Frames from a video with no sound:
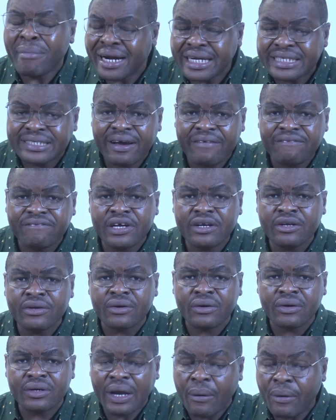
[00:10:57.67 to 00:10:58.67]
marital
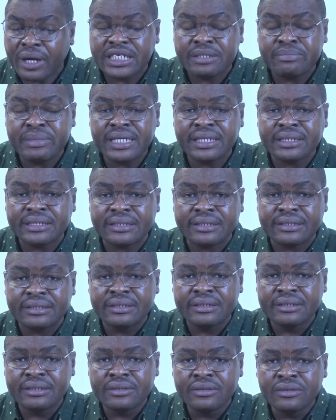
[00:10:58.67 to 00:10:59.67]
failure. That's what it means.